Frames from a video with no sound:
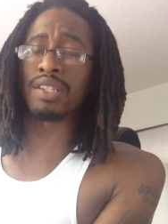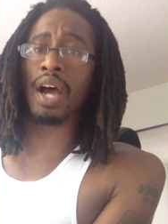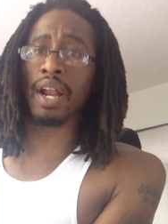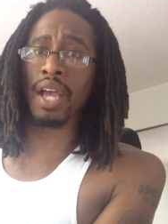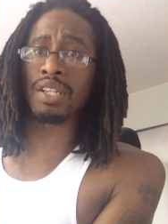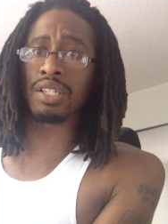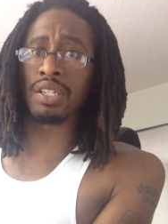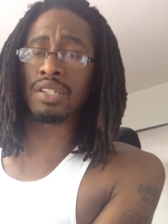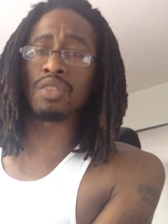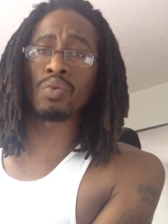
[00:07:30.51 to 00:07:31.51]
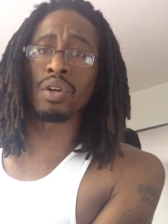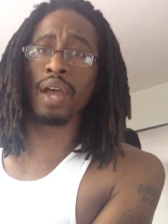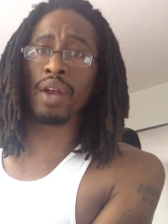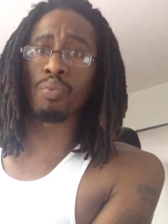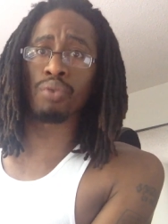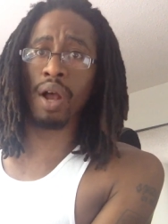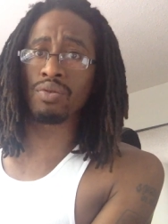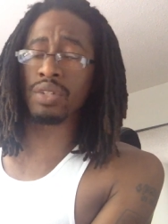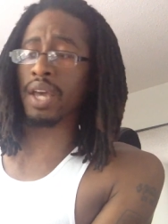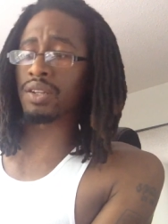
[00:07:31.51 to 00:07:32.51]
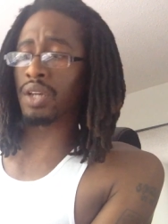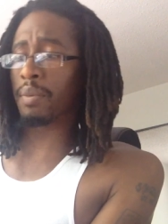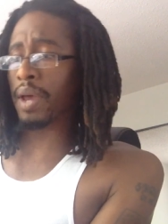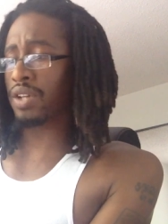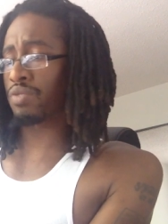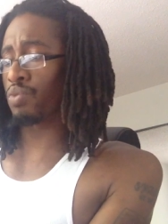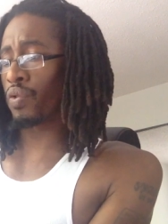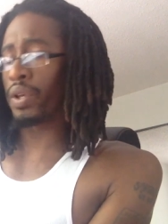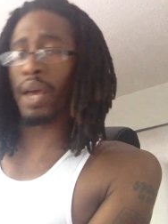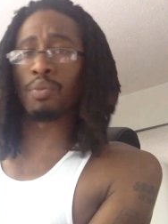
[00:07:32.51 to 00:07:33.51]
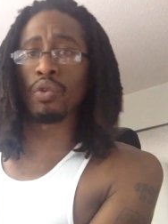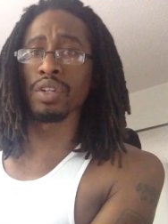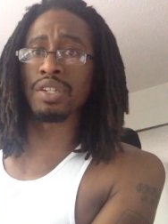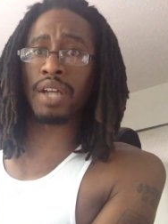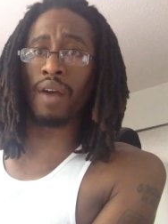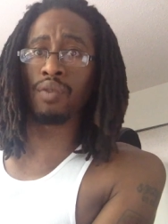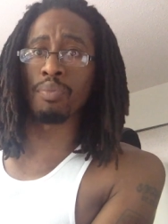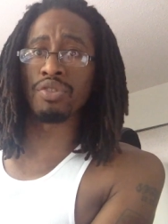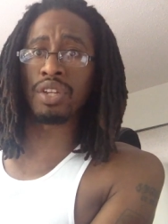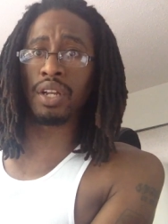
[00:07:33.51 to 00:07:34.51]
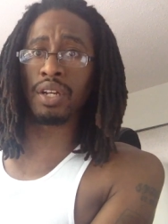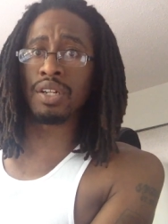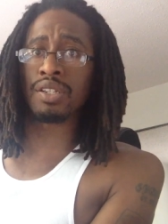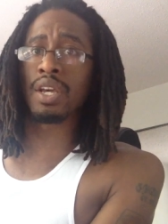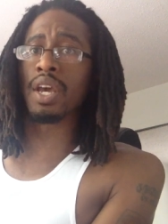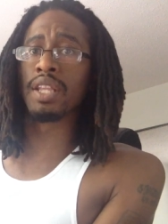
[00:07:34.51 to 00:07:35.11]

not Exodus, because we don't have no problems with that dumbass movie. That movie does not represent us.